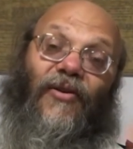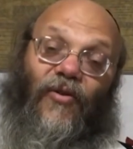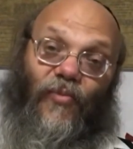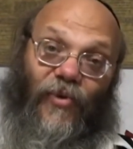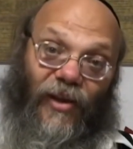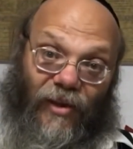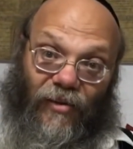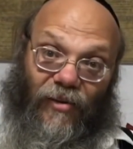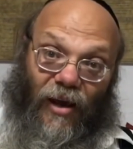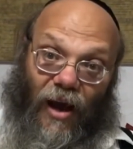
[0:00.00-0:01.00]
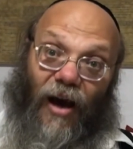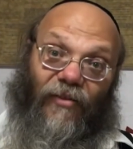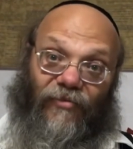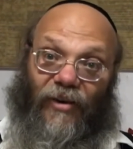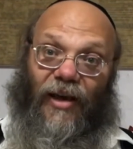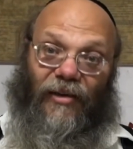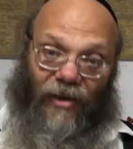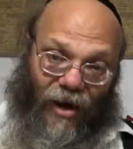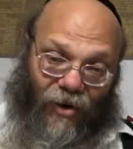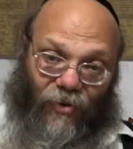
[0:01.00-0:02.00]
to bring a calf like
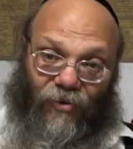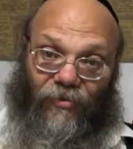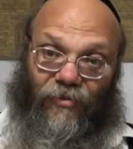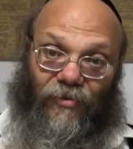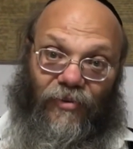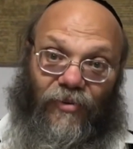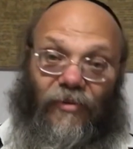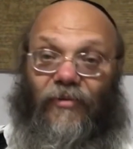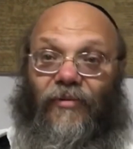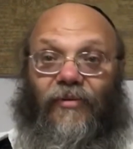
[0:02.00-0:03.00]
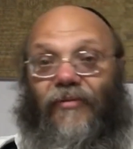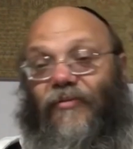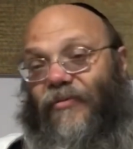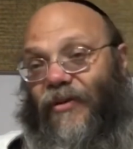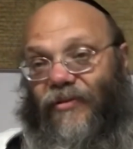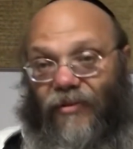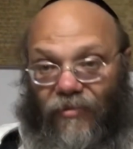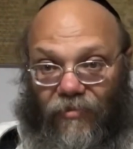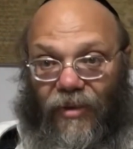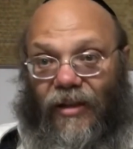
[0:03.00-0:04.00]
Aaron,
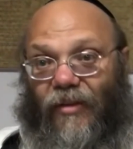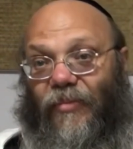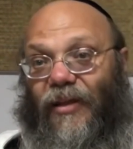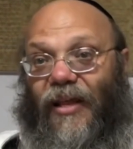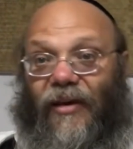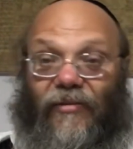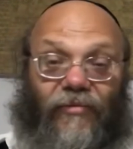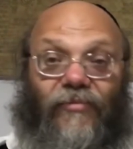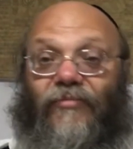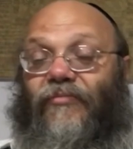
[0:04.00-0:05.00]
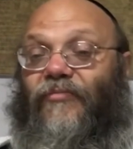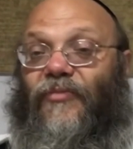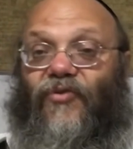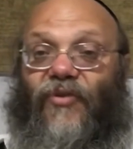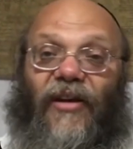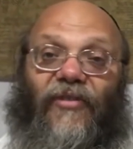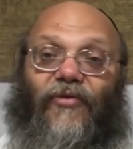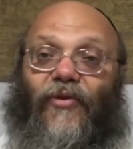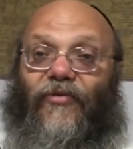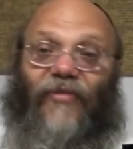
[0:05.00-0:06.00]
that can be like
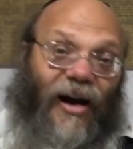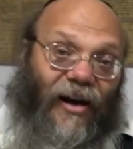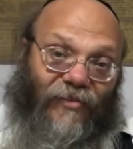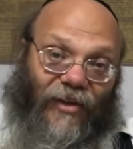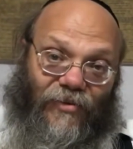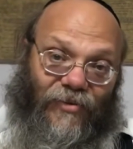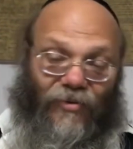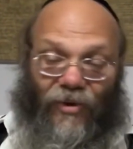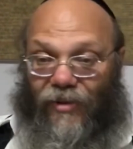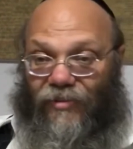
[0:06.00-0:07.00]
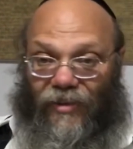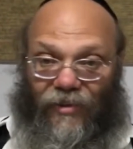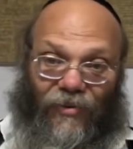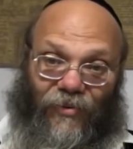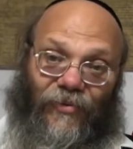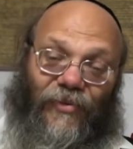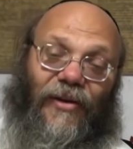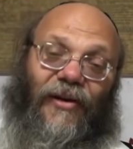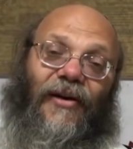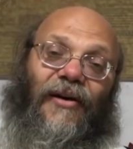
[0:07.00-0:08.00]
3,000-5,000 shekels, I don't
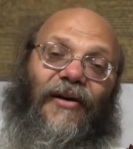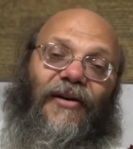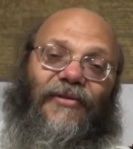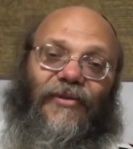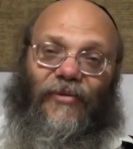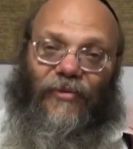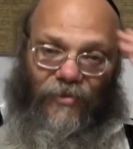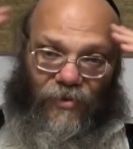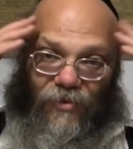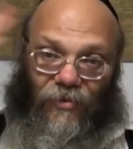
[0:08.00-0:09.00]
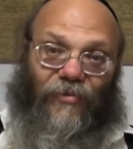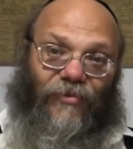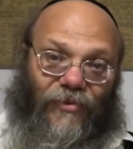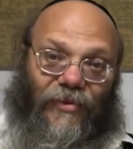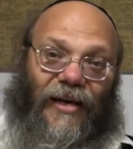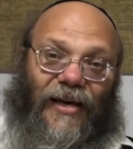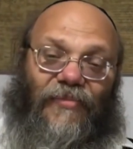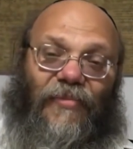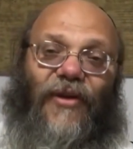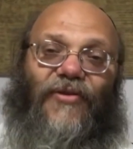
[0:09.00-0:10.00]
know. So as
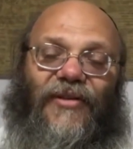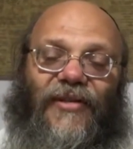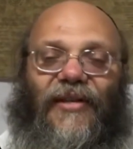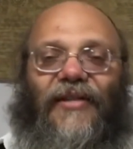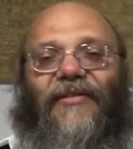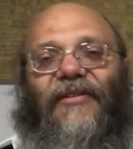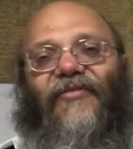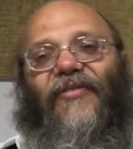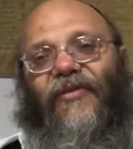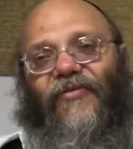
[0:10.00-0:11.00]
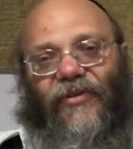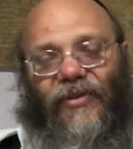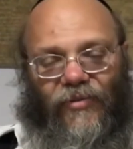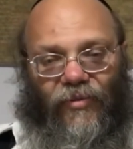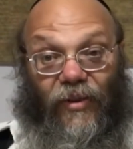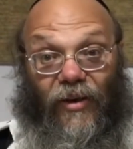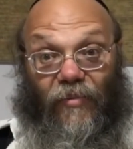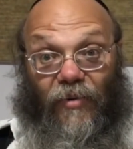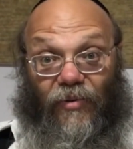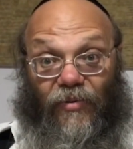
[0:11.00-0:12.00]
much as it is difficult for us to think
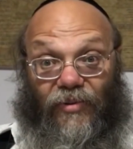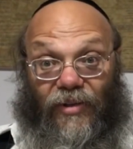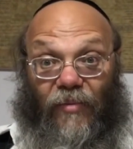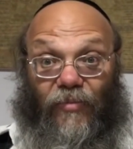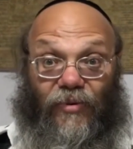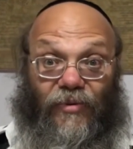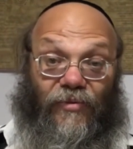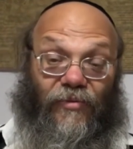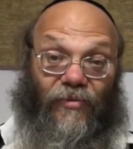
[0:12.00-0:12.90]
about those numbers